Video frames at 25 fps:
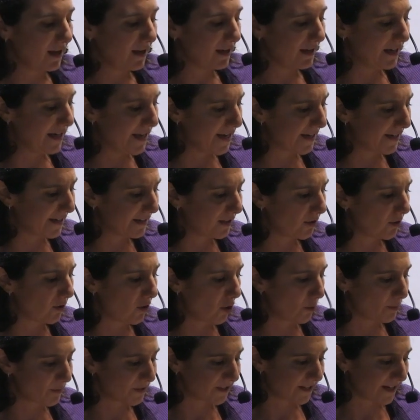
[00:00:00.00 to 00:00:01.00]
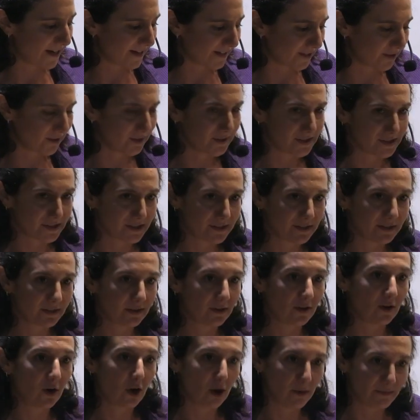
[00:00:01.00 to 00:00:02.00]
Legal obstacles,
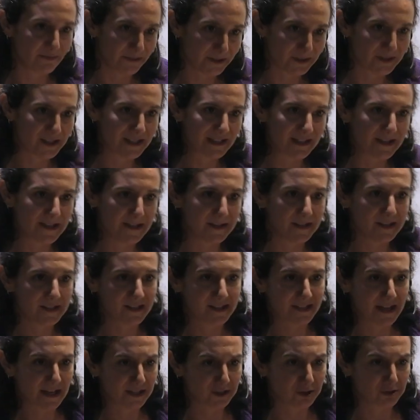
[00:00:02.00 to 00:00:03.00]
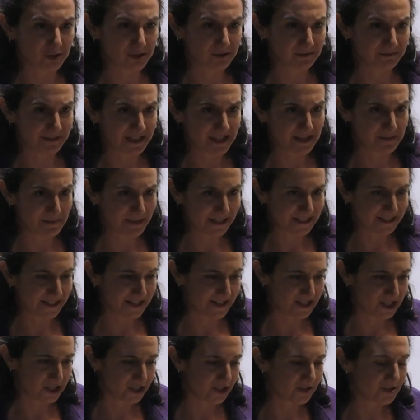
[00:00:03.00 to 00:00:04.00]
obviously statutory
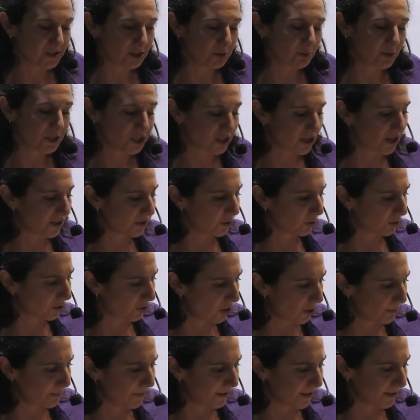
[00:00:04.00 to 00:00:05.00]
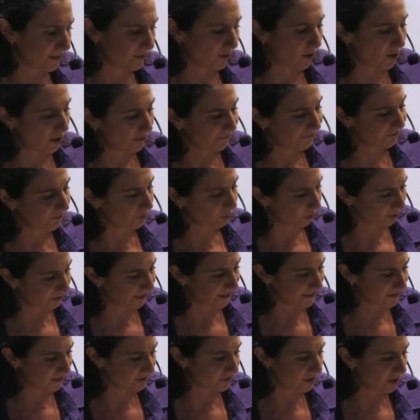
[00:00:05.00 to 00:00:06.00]
limitations, which are the topic of
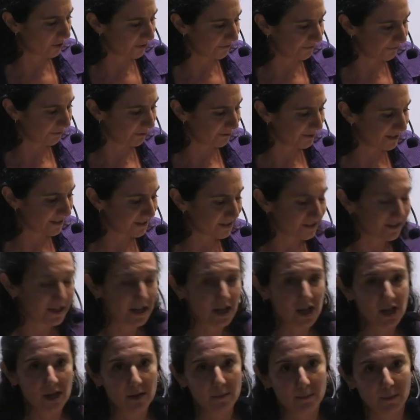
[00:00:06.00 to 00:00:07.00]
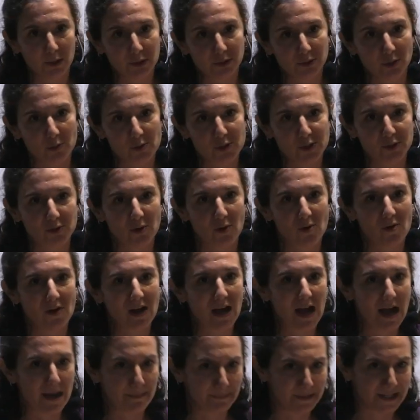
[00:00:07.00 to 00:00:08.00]
today's conference, but also
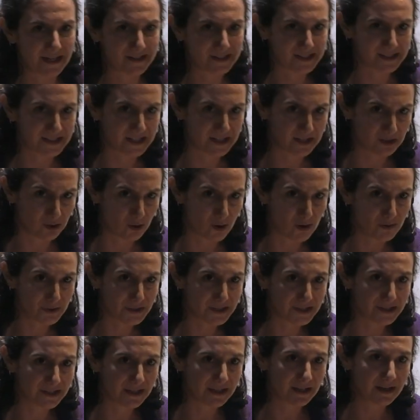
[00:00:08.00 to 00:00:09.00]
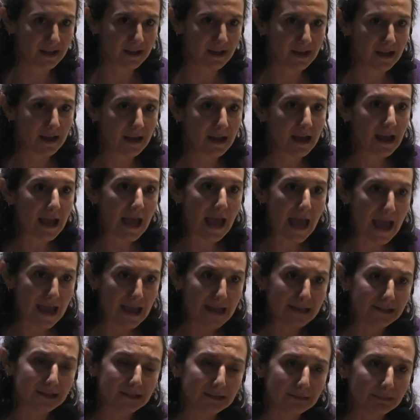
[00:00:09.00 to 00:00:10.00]
amnesty laws,
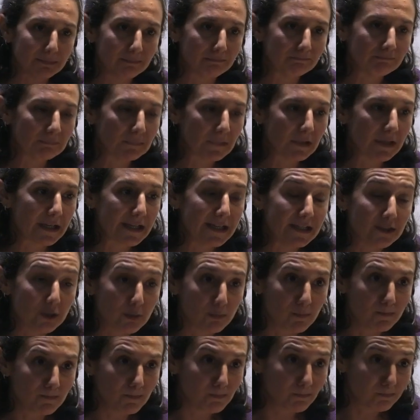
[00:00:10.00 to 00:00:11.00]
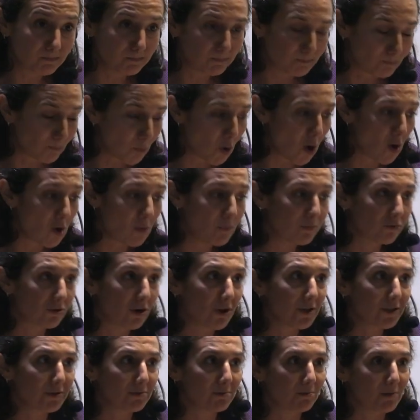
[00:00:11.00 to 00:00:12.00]
and in a more
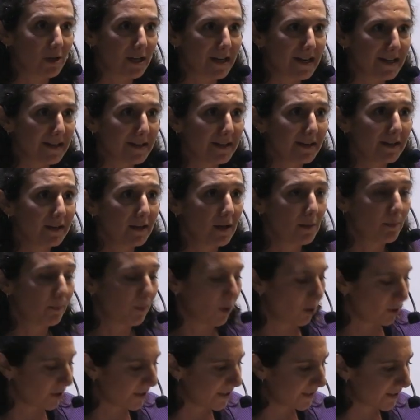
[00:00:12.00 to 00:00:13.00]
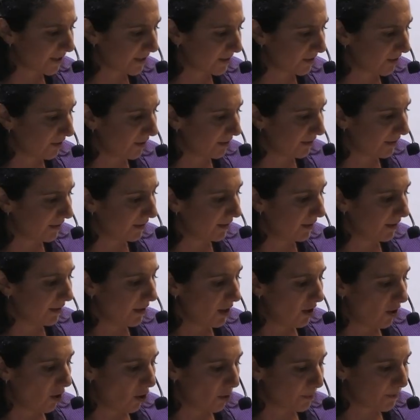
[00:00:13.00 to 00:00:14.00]
broader way, political
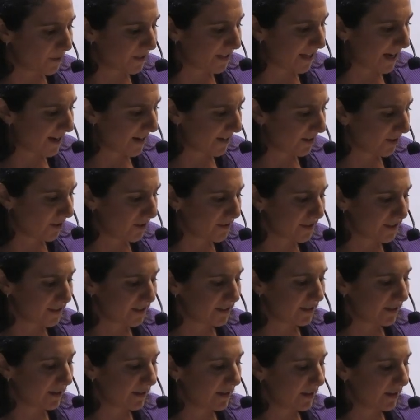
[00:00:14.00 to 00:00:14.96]
obstacles,